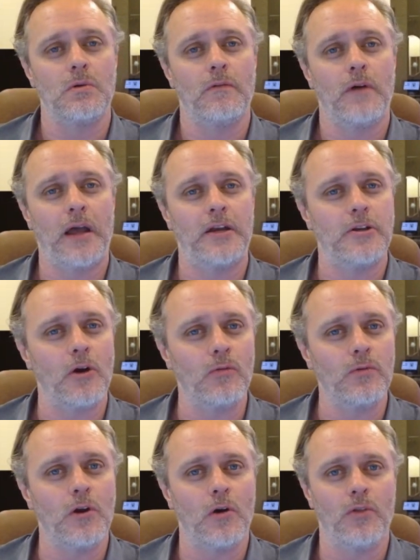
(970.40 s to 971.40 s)
I
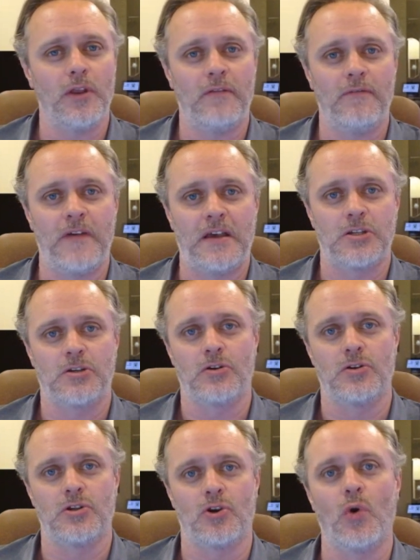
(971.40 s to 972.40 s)
don't know that
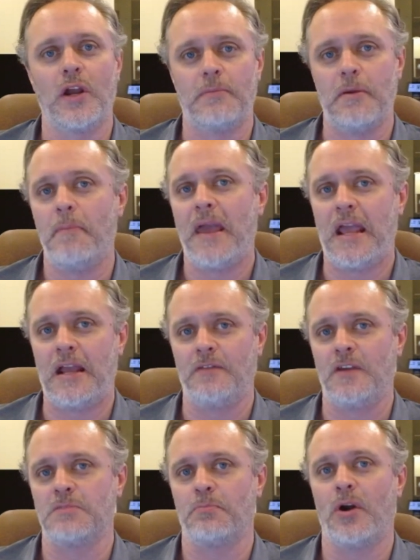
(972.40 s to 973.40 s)
investors are going to be paying
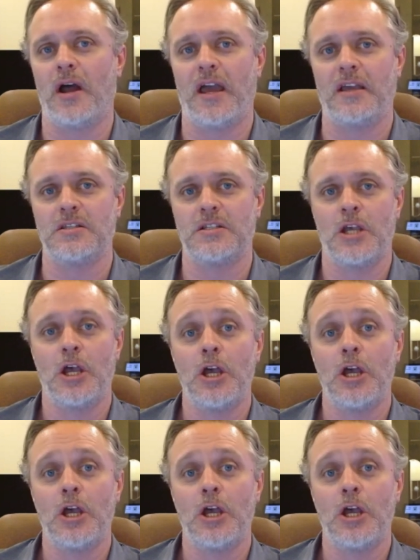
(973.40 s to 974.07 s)
this price